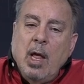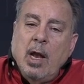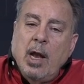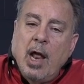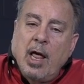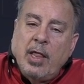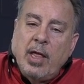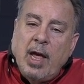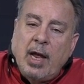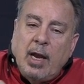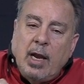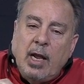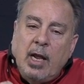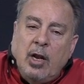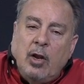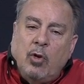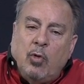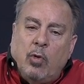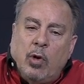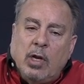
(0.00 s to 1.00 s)
Now, that
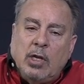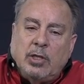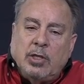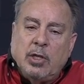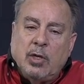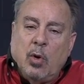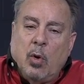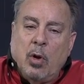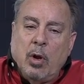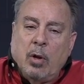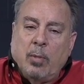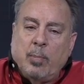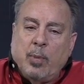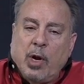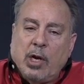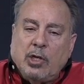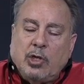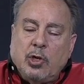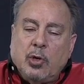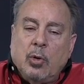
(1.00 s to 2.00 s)
increase in oil
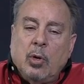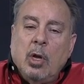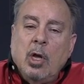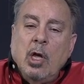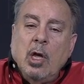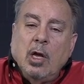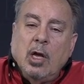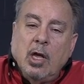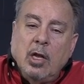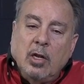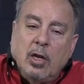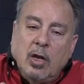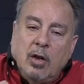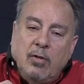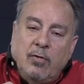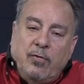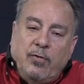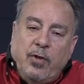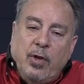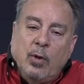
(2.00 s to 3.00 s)
pressure can
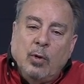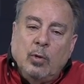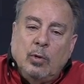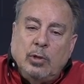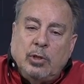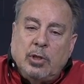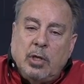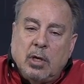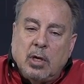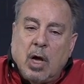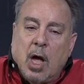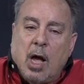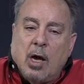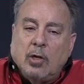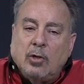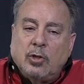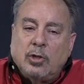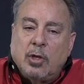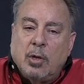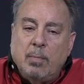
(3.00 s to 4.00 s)
confuse the
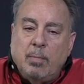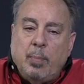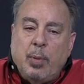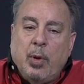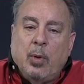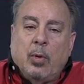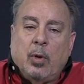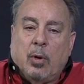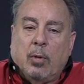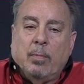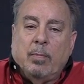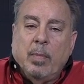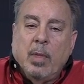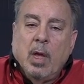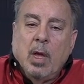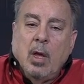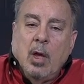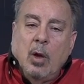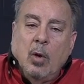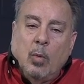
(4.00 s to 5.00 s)
car's computer,
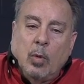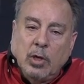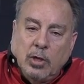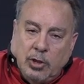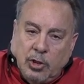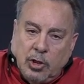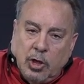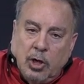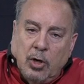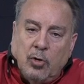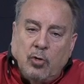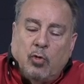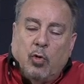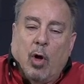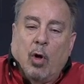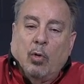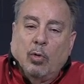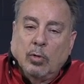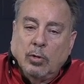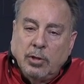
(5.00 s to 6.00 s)
which
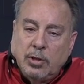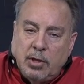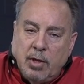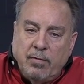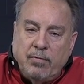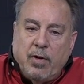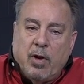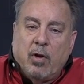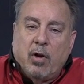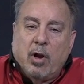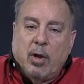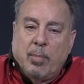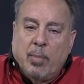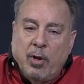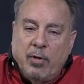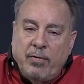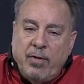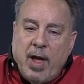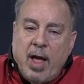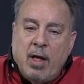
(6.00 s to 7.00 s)
controls the
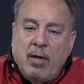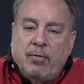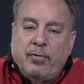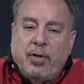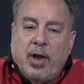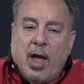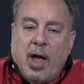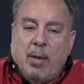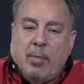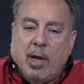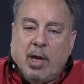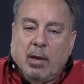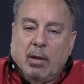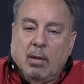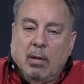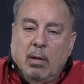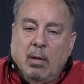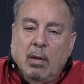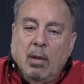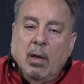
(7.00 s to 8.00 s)
variable valve timing.
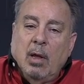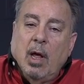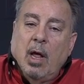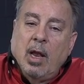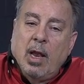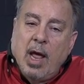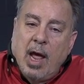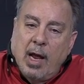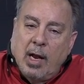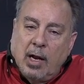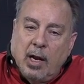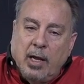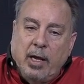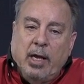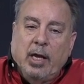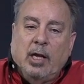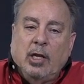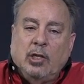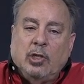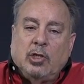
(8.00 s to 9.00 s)
And that
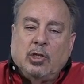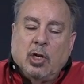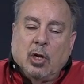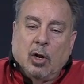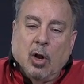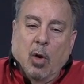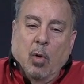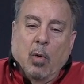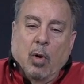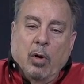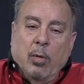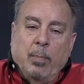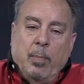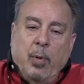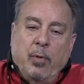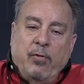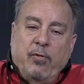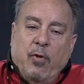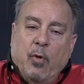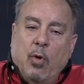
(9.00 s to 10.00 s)
leads to lower
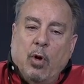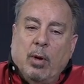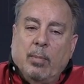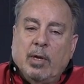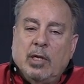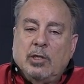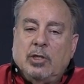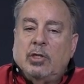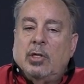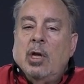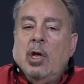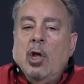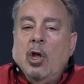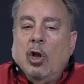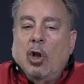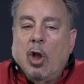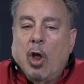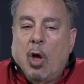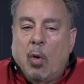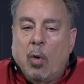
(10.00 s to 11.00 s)
performance,
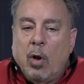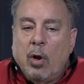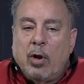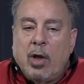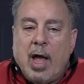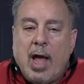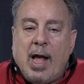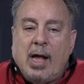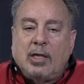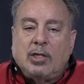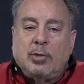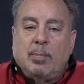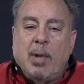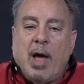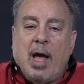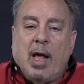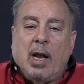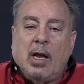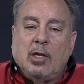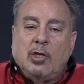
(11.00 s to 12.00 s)
lower gas
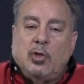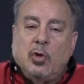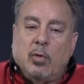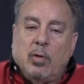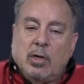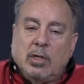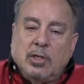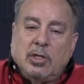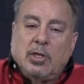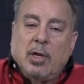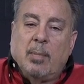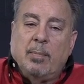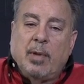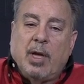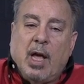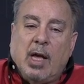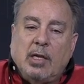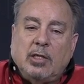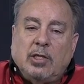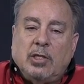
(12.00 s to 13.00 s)
mileage, or in some
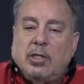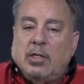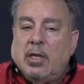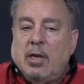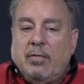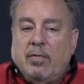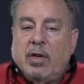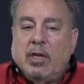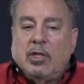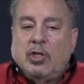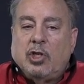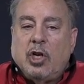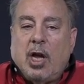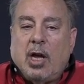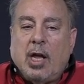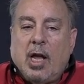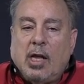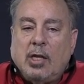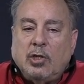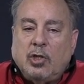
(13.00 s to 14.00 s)
cases even a
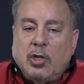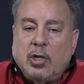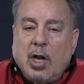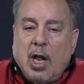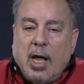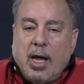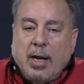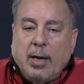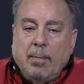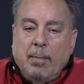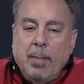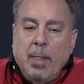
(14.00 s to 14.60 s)
check engine light.